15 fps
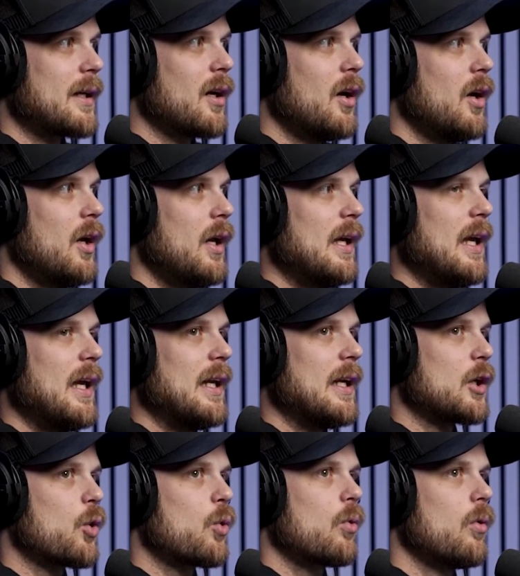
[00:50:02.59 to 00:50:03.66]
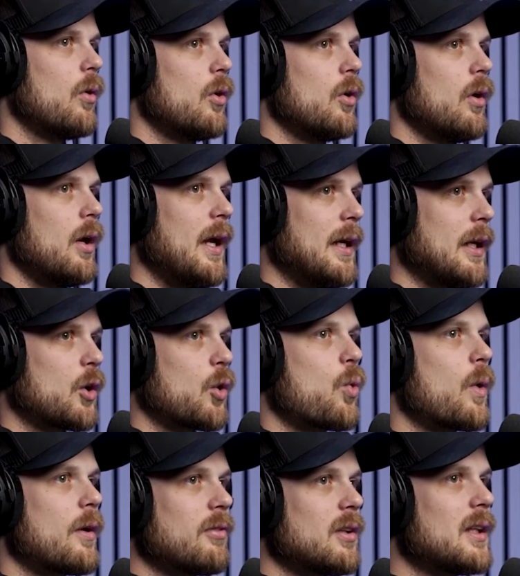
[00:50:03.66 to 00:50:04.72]
Like an
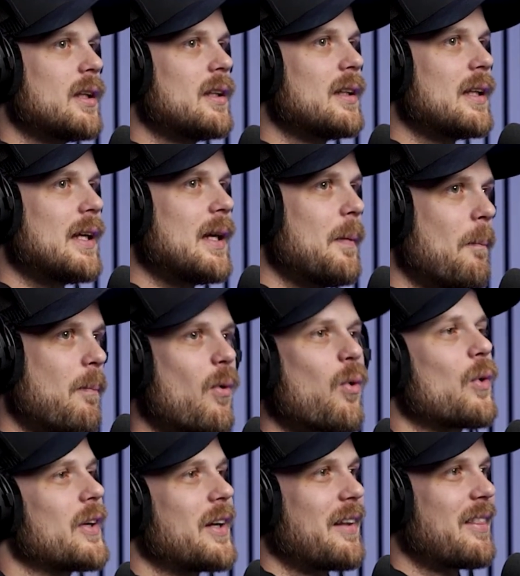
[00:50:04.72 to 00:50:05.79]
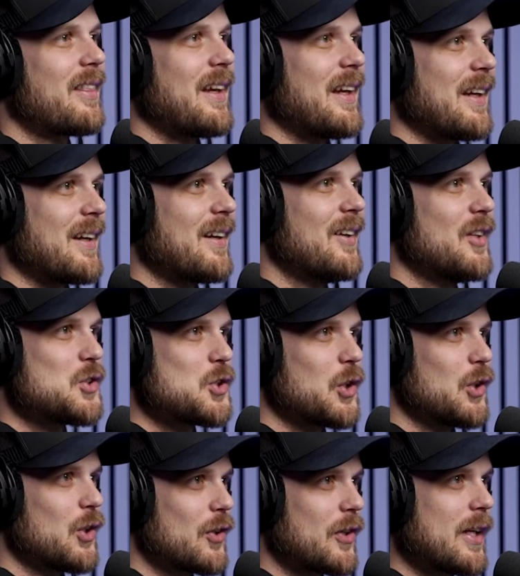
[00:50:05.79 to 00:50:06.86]
equivalently important thing
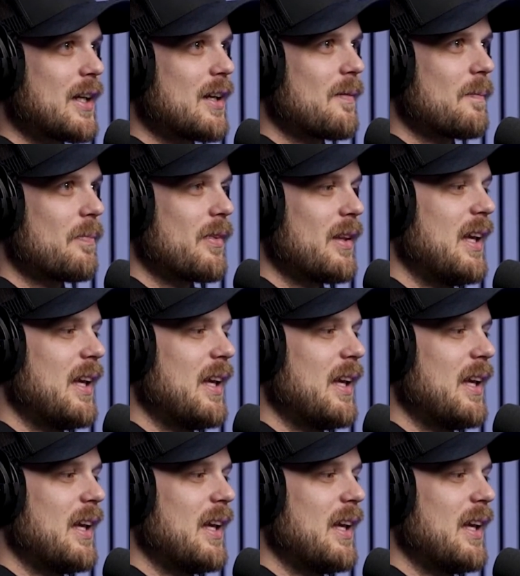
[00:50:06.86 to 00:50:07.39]
to learning